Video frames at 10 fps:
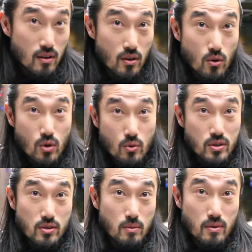you know, work
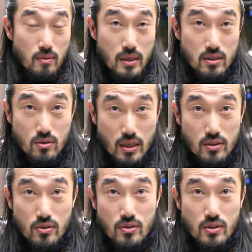with some of the best
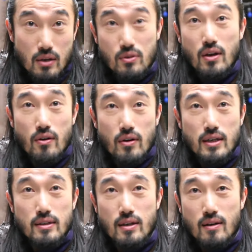directors out there,
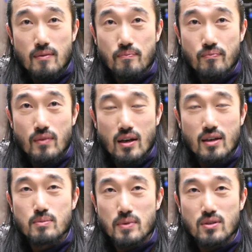and um,
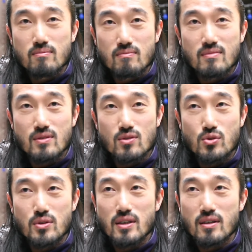yeah, it's been
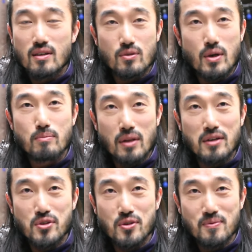truly a great
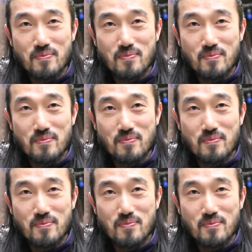pleasure.